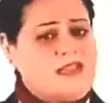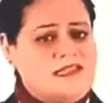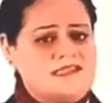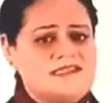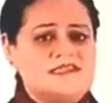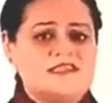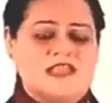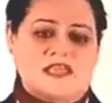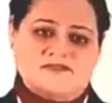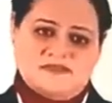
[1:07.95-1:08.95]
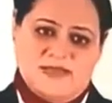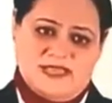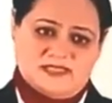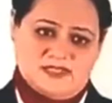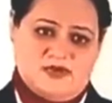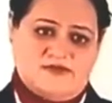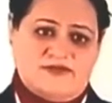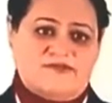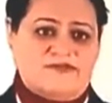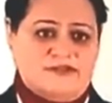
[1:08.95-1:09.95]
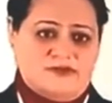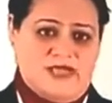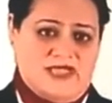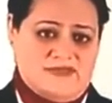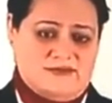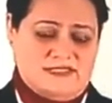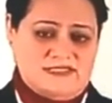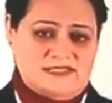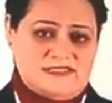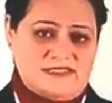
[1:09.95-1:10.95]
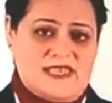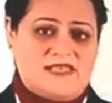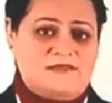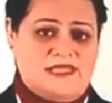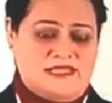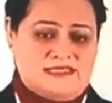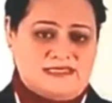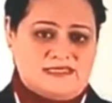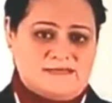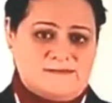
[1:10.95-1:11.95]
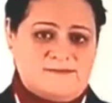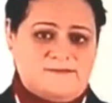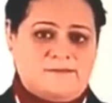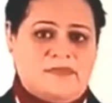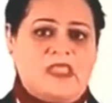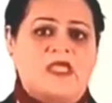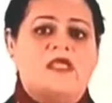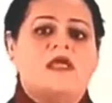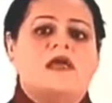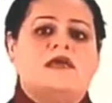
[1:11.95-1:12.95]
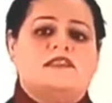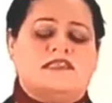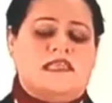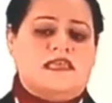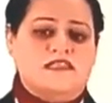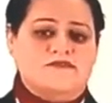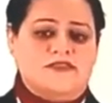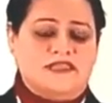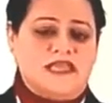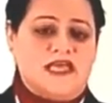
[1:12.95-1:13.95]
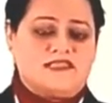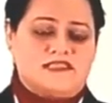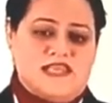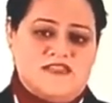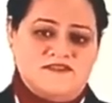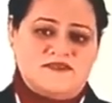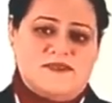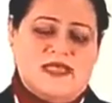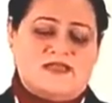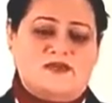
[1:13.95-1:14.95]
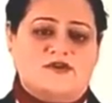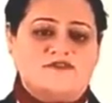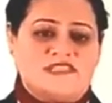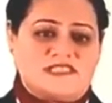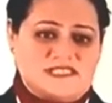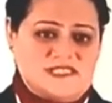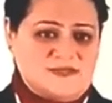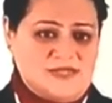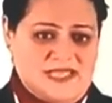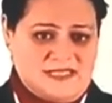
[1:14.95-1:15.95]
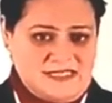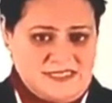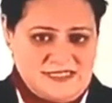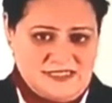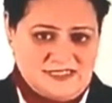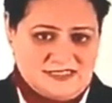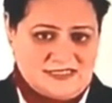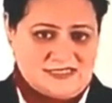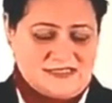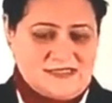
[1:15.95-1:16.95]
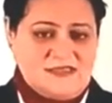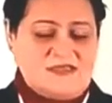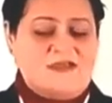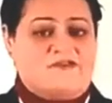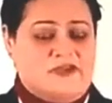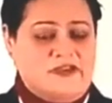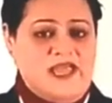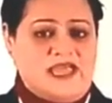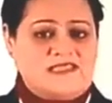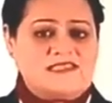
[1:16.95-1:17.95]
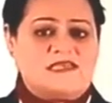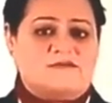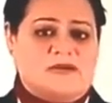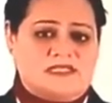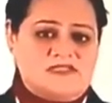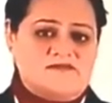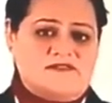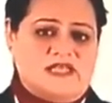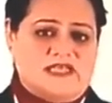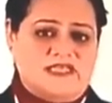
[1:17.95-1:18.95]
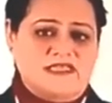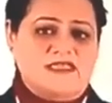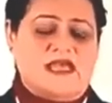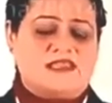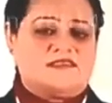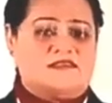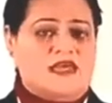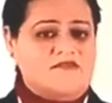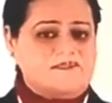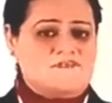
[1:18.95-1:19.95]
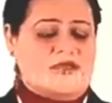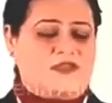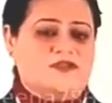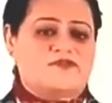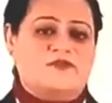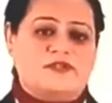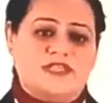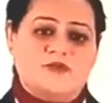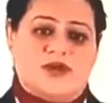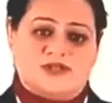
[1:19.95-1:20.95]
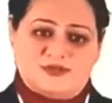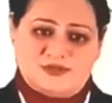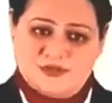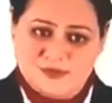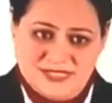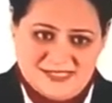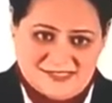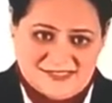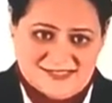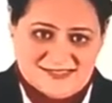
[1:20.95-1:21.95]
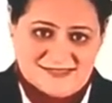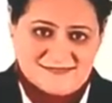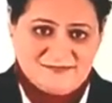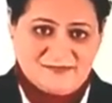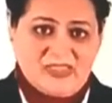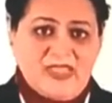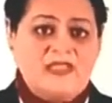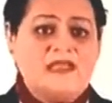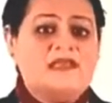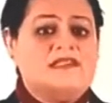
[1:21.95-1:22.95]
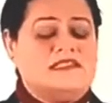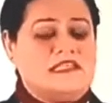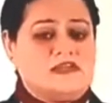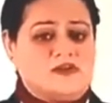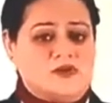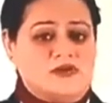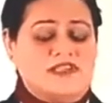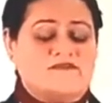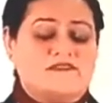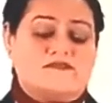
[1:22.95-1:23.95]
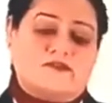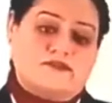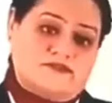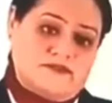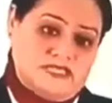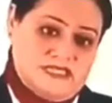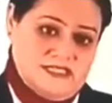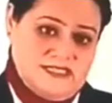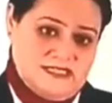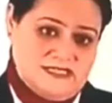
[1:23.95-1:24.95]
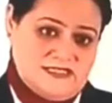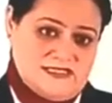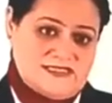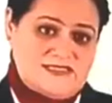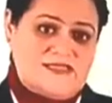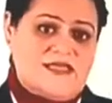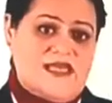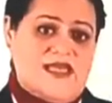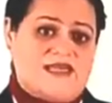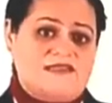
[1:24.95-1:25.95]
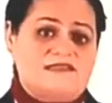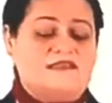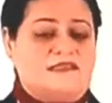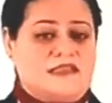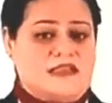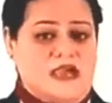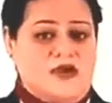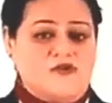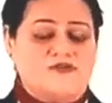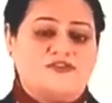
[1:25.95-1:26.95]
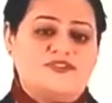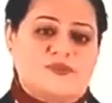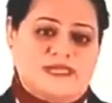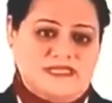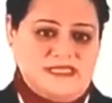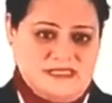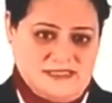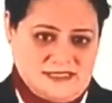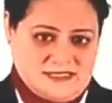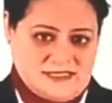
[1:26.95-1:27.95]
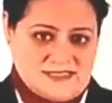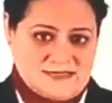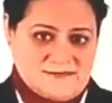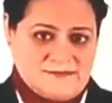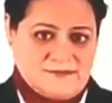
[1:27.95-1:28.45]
Let's see the lifespans of a few animals and plants. The elephant has a lifespan of 60 to 90 years, whereas a butterfly has a lifespan of only 1 to 2 weeks. The crow lives for 15 years and the cow for 20 years.